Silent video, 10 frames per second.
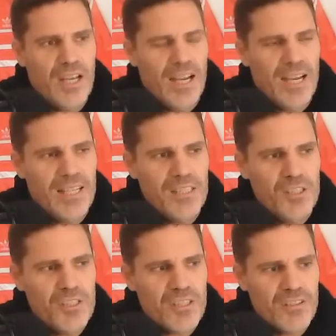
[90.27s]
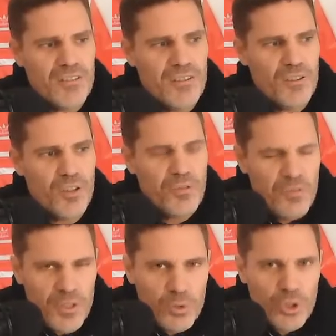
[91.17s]
and the
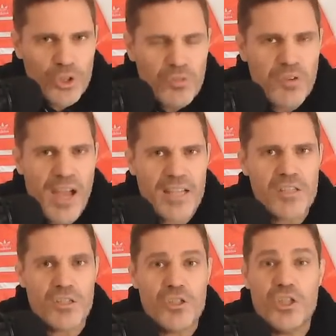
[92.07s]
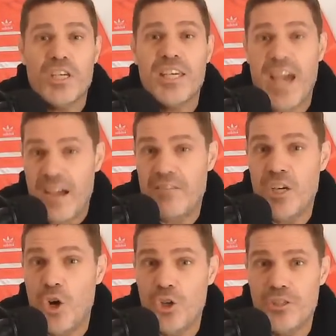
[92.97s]
feel-good factor to
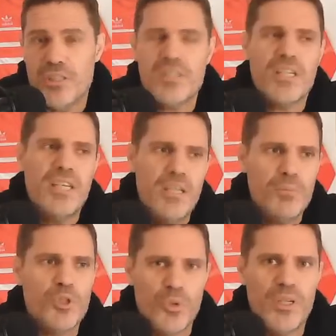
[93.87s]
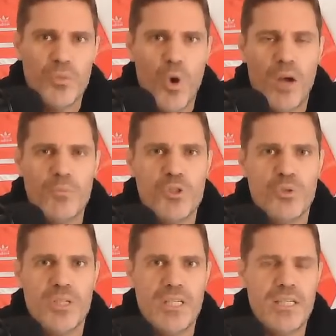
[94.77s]
carry on and to keep doing what I'm
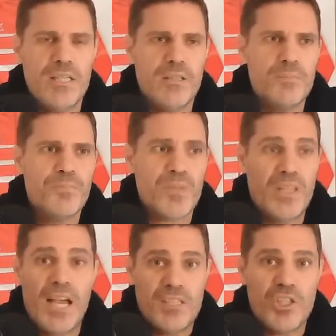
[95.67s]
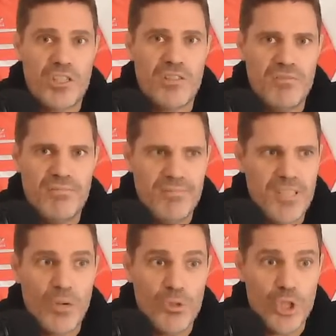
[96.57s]
doing here. And that's
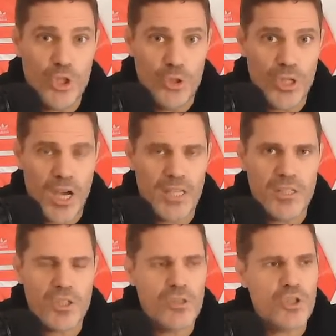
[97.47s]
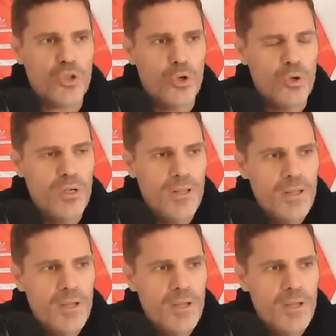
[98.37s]
down to you guys. So